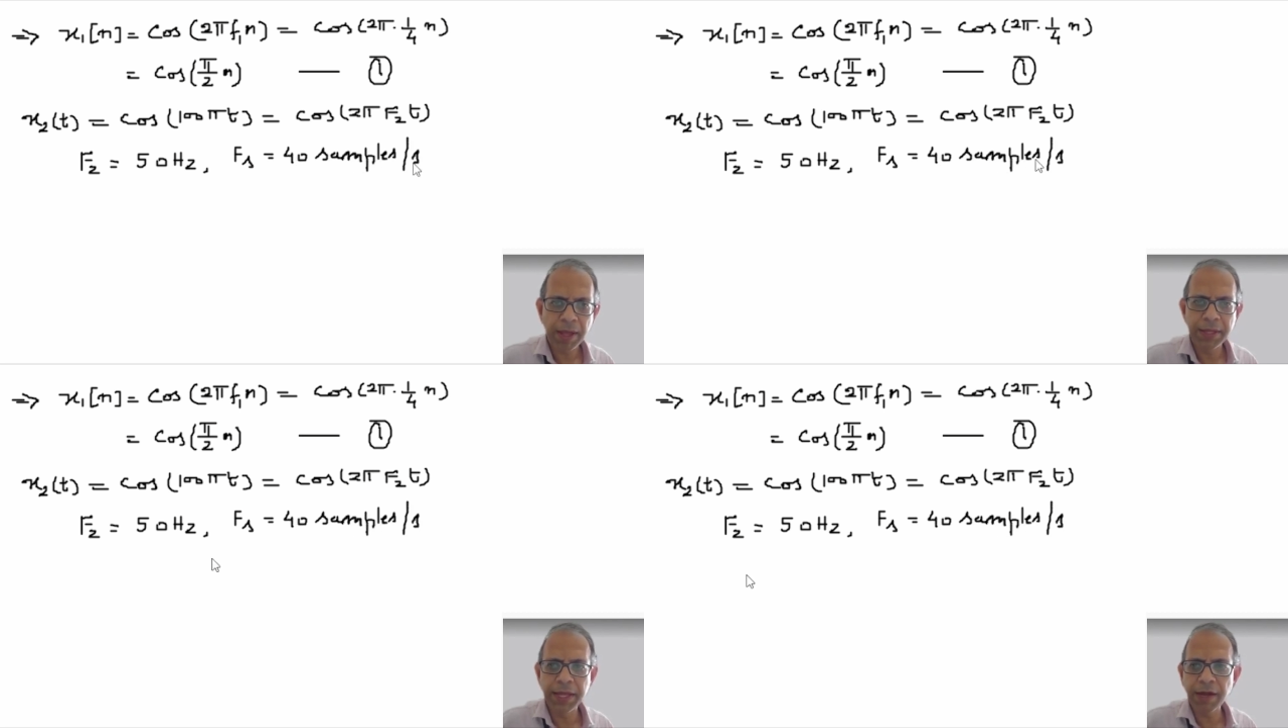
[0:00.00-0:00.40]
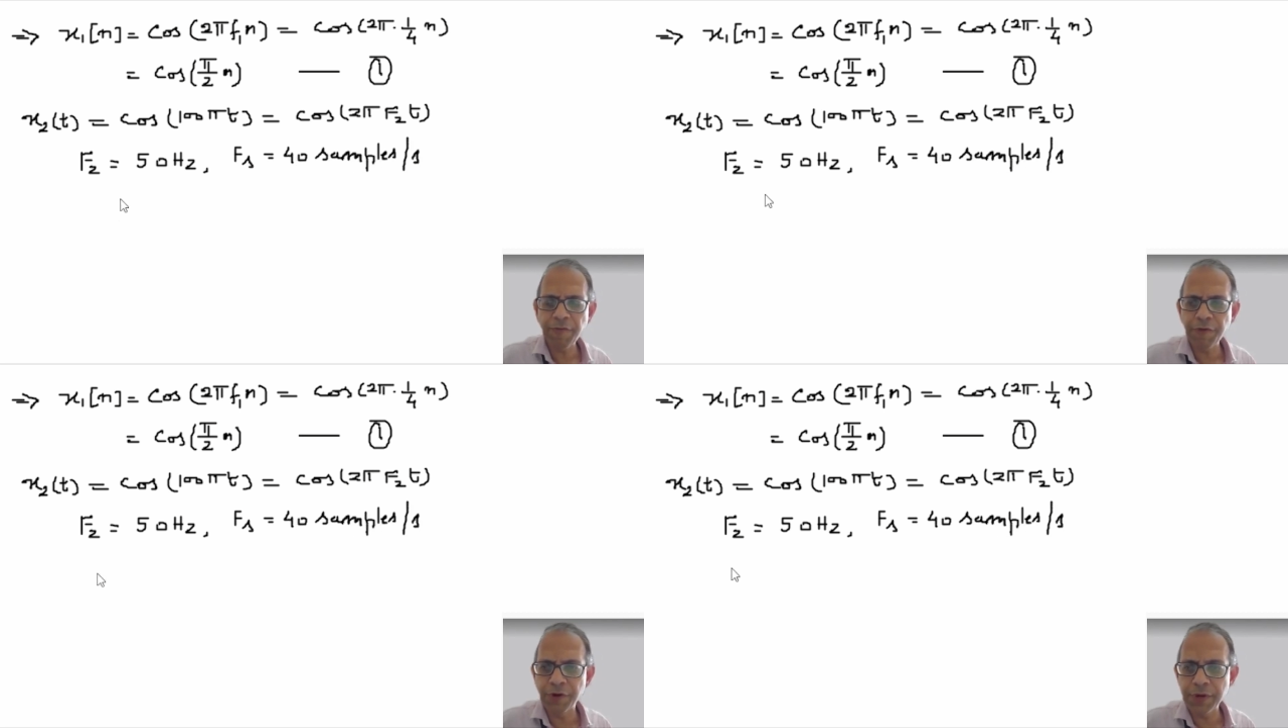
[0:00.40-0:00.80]

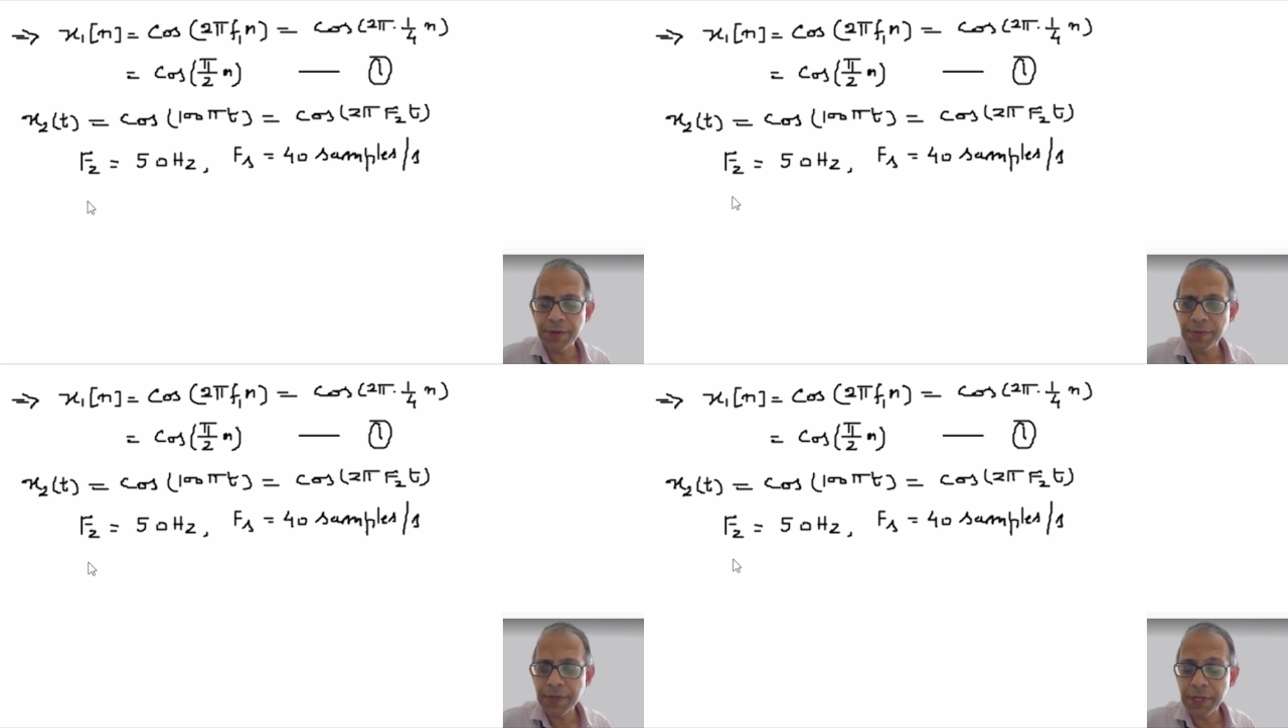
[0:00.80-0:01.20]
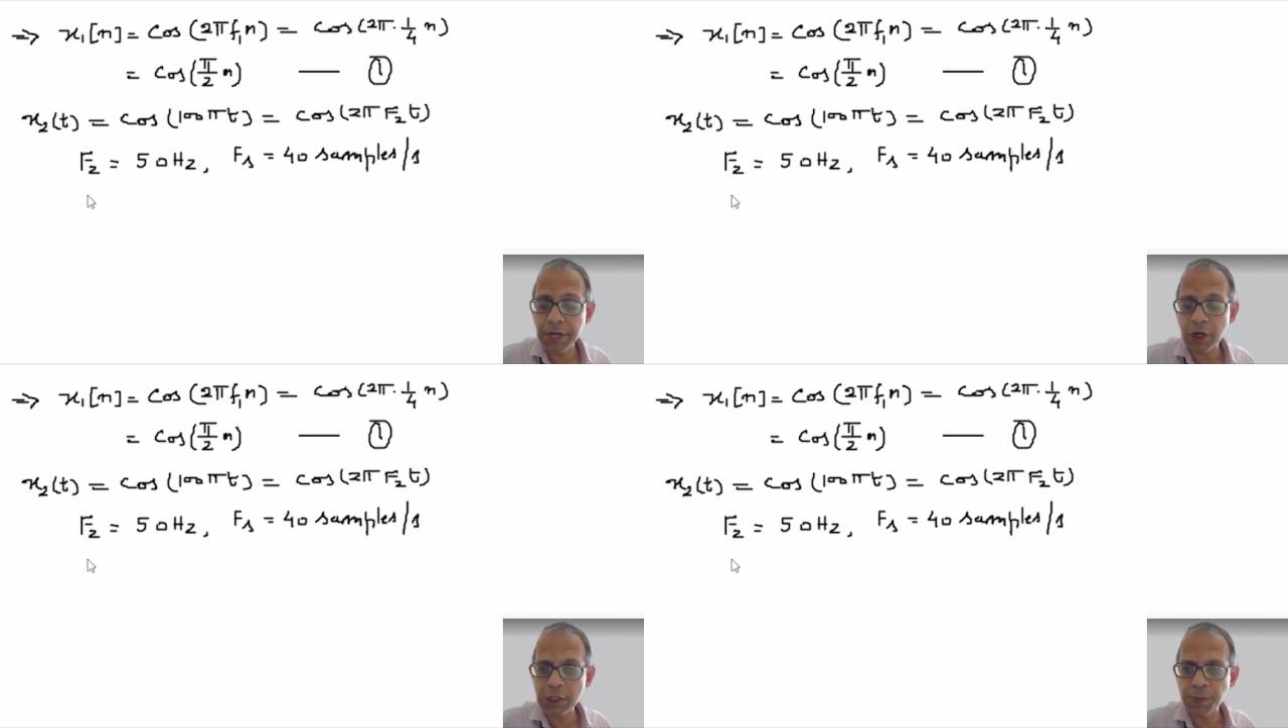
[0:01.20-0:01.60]
Therefore, the
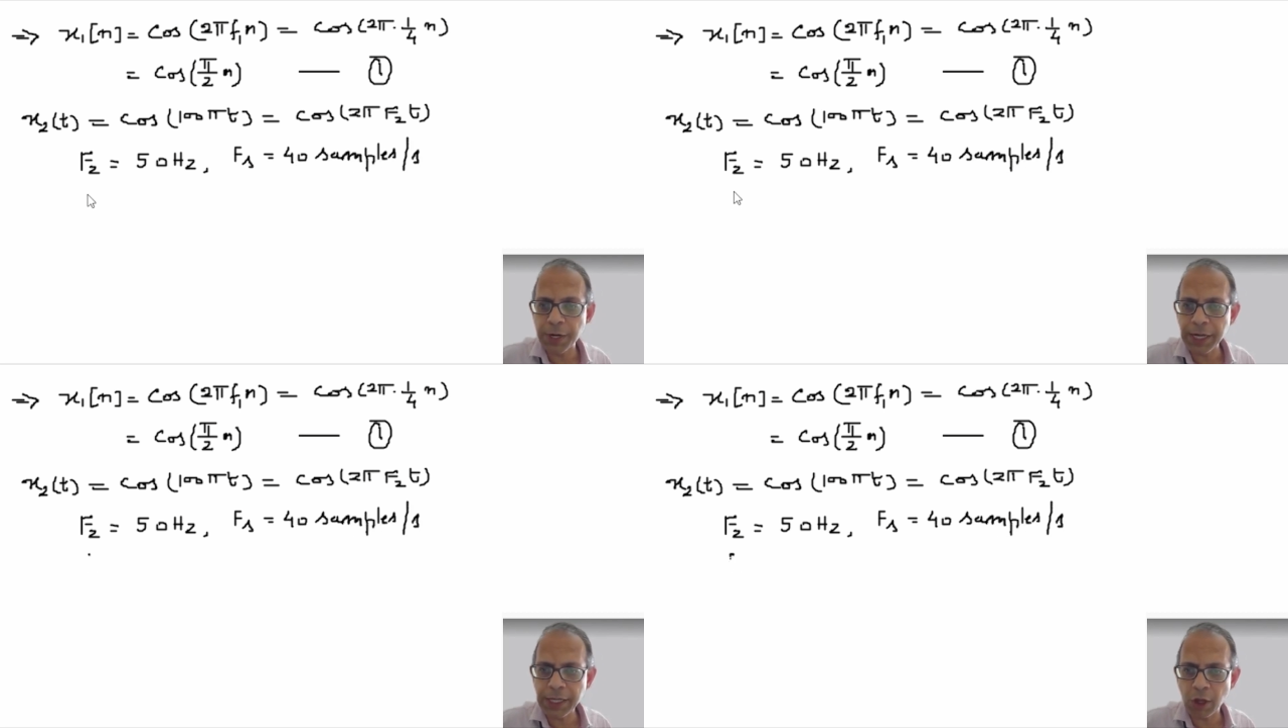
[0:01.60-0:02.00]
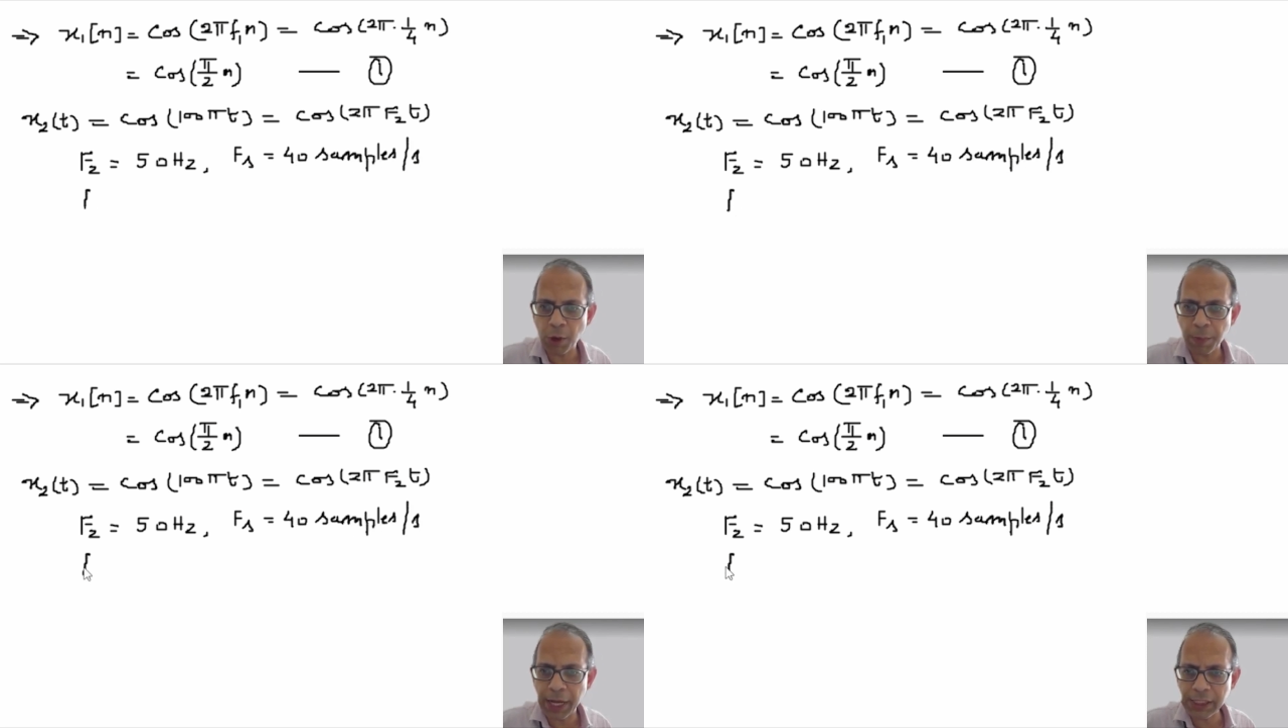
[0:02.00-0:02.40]
corresponding
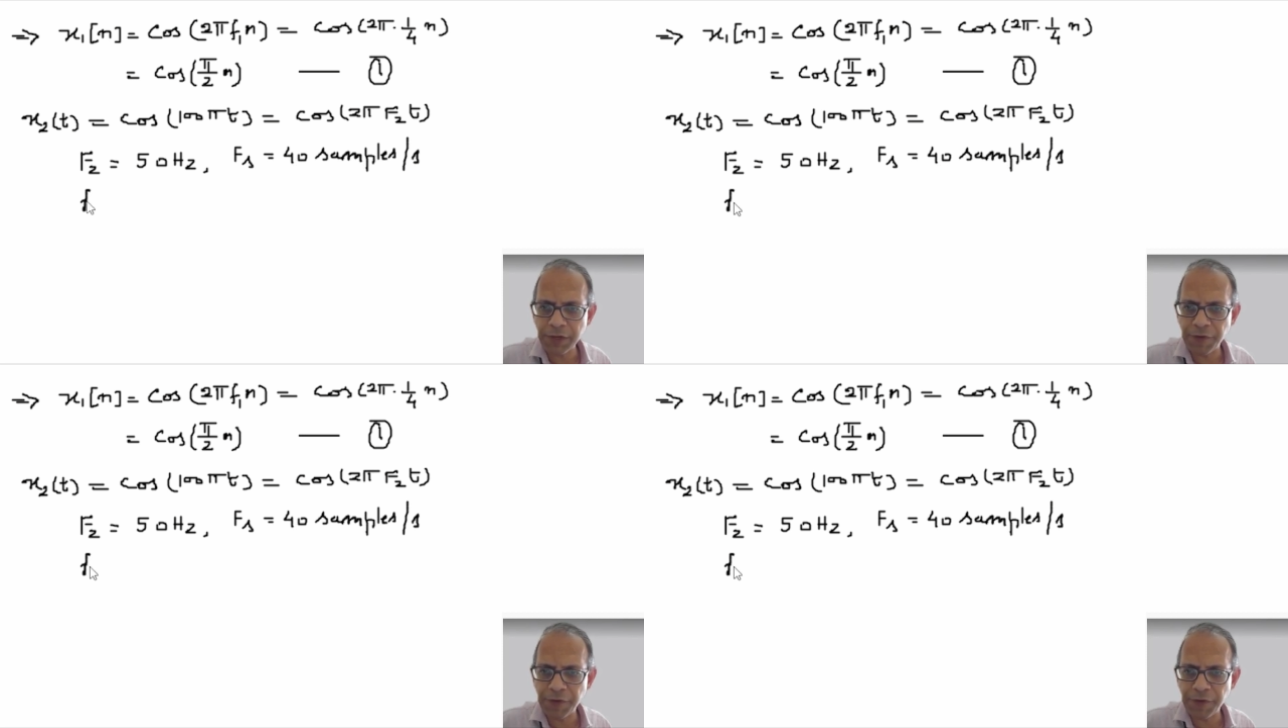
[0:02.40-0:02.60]
normalized